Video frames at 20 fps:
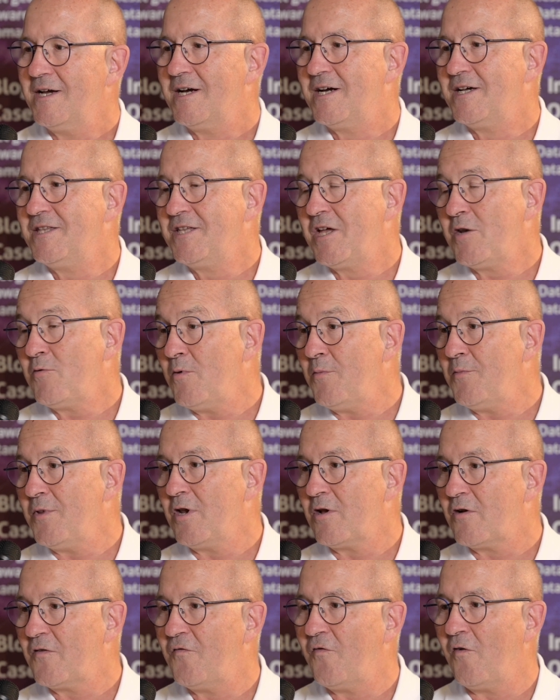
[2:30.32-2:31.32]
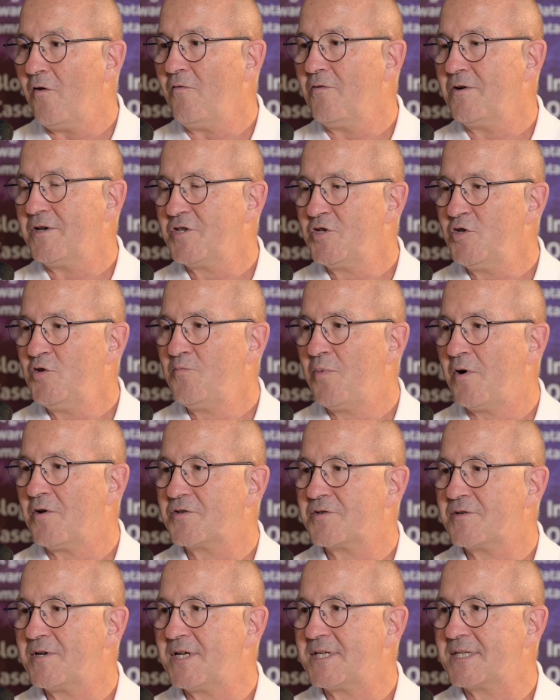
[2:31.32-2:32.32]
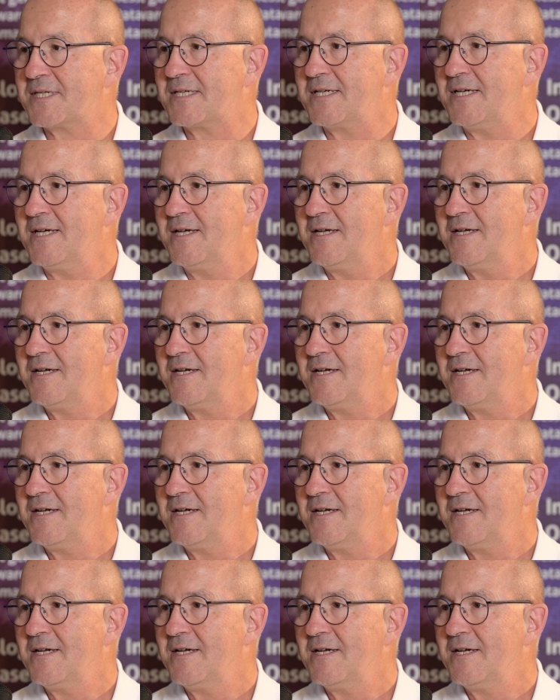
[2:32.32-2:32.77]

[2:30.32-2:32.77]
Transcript: And then when we look forward to Postgres